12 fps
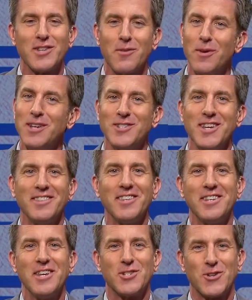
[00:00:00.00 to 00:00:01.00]
and we sent the
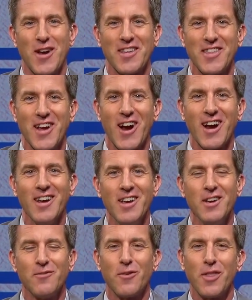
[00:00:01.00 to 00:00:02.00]
D train there
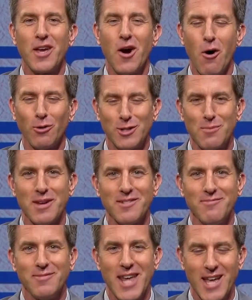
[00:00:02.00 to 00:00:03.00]
for the ultimate
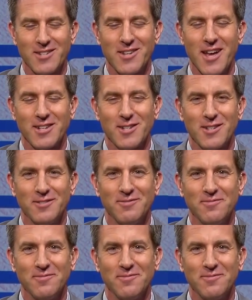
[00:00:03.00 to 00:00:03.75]
taste test.